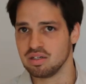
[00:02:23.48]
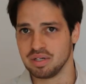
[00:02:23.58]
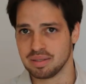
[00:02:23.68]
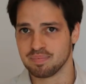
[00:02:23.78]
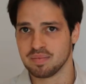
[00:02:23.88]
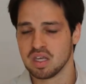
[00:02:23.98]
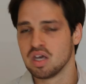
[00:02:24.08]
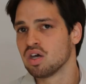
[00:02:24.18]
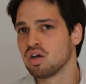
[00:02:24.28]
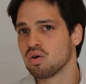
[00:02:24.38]
doing?
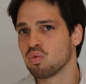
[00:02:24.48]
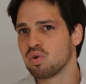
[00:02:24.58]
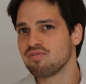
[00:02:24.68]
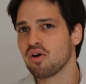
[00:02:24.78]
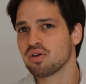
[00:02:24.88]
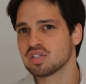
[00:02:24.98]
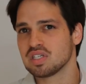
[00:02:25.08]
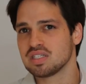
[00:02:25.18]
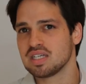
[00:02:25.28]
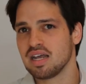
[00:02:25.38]
We focus
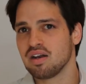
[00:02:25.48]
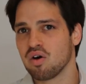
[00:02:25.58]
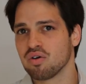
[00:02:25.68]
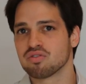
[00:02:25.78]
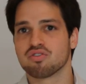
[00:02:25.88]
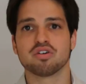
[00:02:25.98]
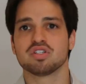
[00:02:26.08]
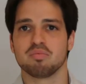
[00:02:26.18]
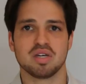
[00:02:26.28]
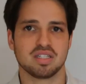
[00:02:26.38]
instead on
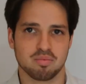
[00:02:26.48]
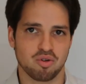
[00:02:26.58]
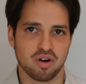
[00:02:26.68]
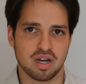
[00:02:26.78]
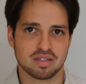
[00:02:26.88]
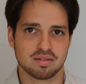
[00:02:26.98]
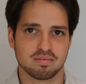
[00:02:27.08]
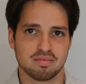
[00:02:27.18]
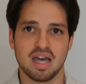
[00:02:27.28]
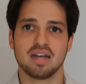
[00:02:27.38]
gross domestic product.
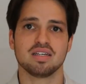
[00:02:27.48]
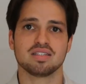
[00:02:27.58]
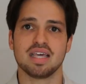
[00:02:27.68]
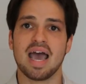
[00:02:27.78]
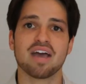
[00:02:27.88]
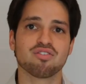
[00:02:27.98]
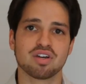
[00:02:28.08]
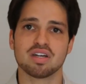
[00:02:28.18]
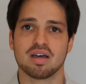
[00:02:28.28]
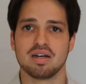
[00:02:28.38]
That is the
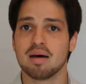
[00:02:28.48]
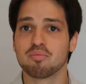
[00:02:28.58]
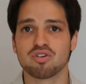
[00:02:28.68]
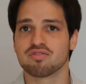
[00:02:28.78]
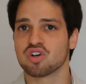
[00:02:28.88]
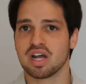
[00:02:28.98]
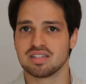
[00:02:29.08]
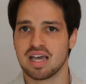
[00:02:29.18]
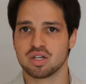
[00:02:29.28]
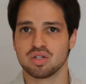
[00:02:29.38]
aggregate number of
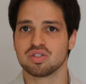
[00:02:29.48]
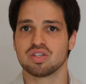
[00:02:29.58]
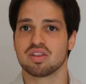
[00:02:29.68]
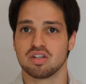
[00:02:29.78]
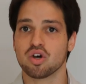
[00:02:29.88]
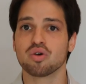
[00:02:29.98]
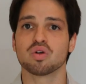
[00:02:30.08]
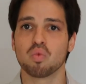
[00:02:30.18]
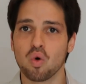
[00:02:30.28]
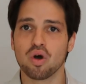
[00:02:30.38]
transactions, the
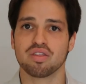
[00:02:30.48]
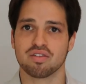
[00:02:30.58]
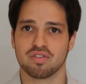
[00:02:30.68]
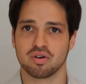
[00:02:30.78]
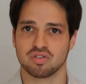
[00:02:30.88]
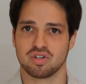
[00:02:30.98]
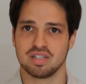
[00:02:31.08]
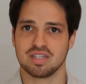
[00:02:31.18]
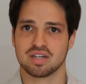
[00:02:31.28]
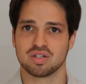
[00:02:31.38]
total worth of those
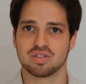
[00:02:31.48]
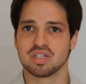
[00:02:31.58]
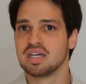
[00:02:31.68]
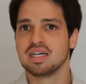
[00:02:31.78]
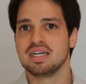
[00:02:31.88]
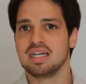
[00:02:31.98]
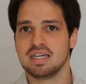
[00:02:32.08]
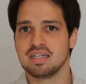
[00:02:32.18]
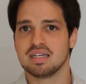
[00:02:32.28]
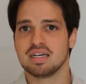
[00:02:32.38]
transactions
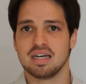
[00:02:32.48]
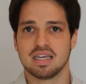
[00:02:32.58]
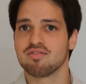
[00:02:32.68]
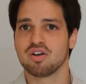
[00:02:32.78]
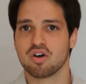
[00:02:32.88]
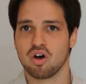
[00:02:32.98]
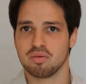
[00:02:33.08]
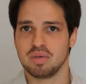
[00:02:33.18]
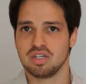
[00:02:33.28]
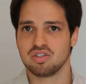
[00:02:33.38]
in a given
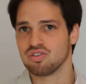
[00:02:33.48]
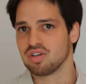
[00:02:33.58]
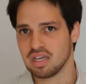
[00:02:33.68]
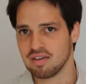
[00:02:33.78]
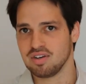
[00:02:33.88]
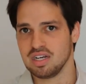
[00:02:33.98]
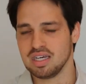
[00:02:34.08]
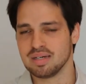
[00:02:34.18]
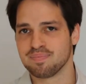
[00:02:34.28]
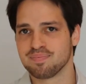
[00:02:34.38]
economy during a given
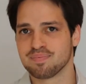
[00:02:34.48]
year.